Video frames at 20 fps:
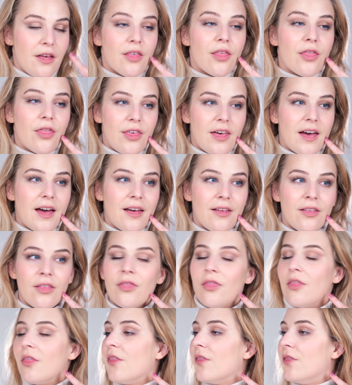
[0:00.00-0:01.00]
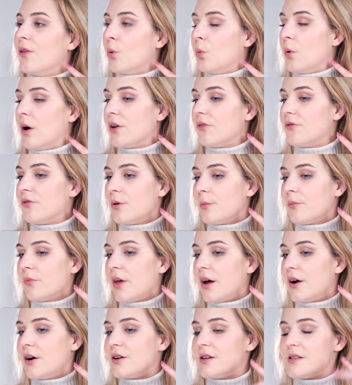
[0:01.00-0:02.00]
than the one from
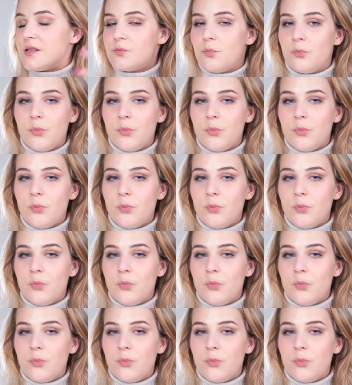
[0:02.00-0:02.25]
Nars,